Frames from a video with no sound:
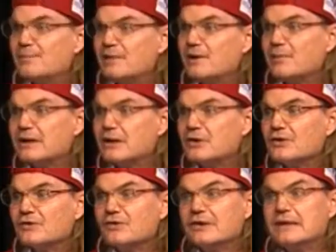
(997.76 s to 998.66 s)
there
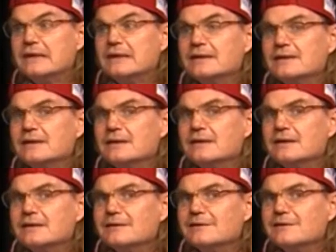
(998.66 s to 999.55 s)
because
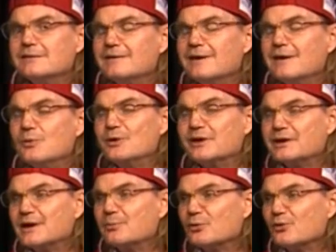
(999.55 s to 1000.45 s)
I went a
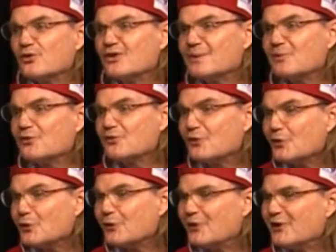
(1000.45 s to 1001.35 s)
couple of steps
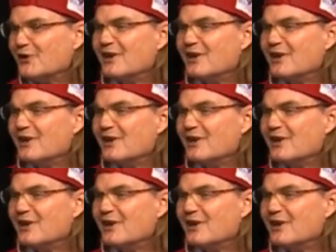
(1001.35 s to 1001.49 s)
further.